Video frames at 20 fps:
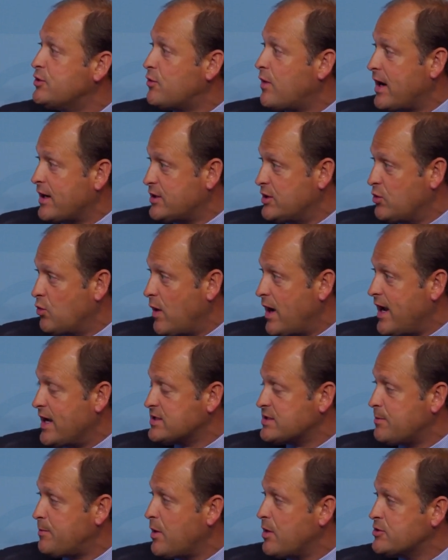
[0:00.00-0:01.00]
directed way
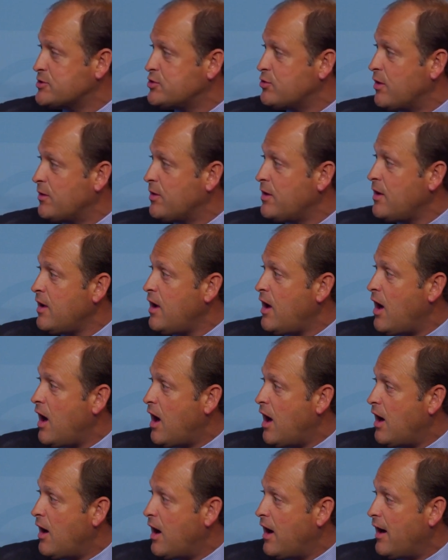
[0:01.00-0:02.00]
as opposed to
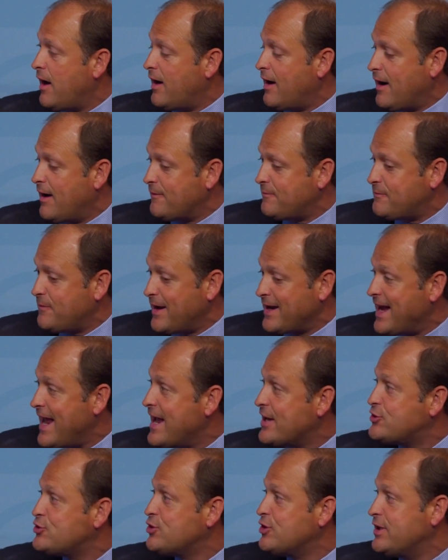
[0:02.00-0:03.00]
a
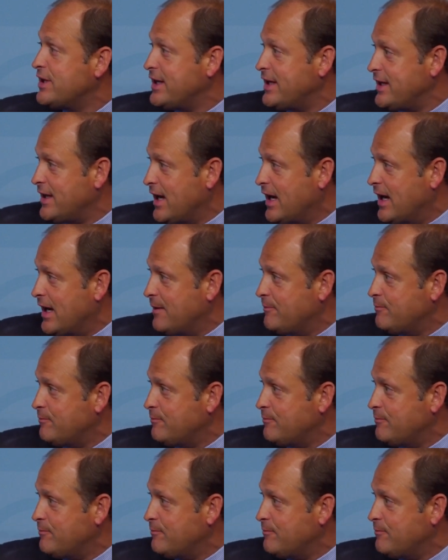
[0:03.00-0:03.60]
financially